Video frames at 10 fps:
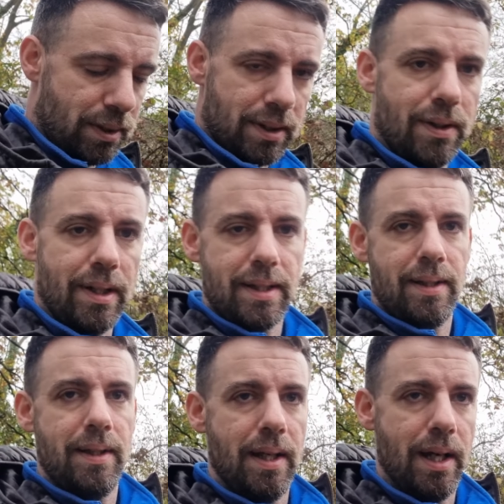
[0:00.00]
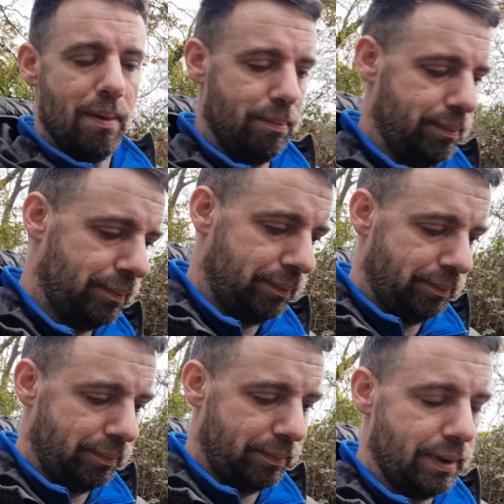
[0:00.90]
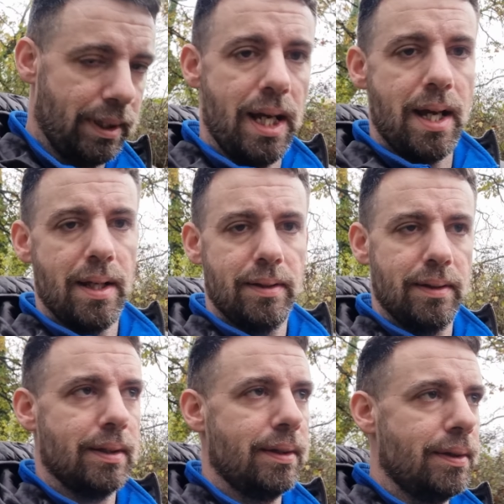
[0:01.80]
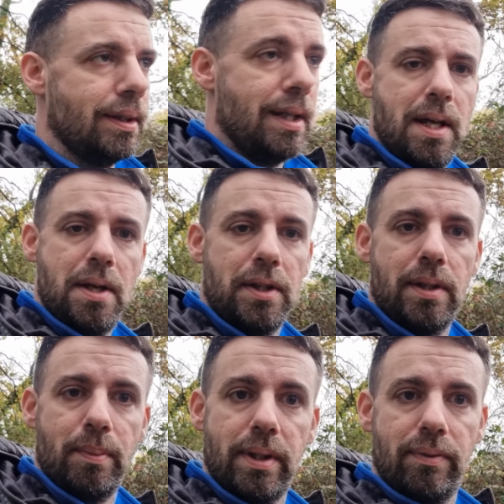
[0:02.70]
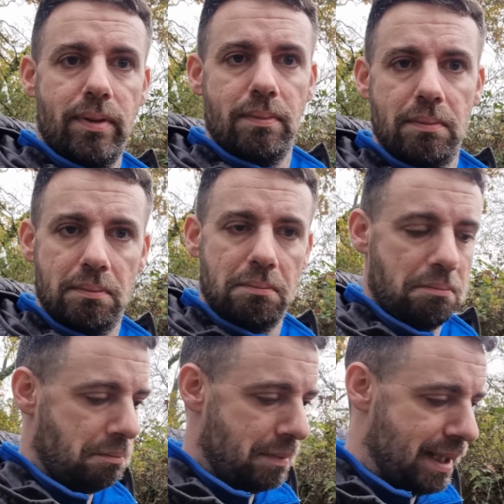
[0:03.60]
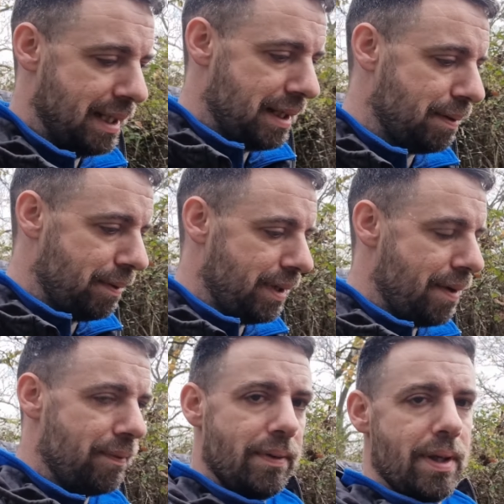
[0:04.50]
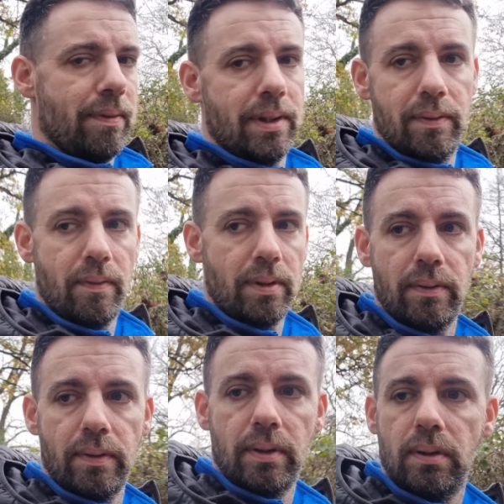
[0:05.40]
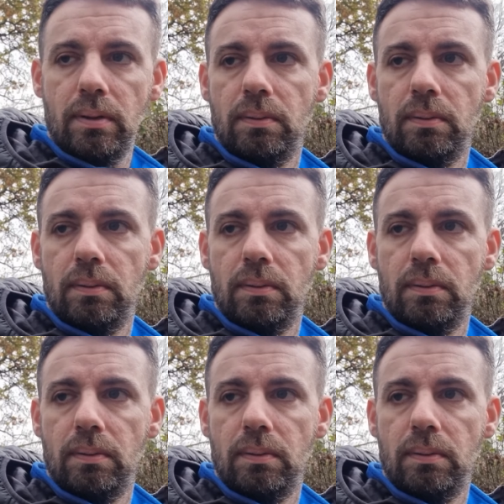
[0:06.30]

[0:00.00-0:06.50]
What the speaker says: guys. Yeah, something different, something definitely different. Oh,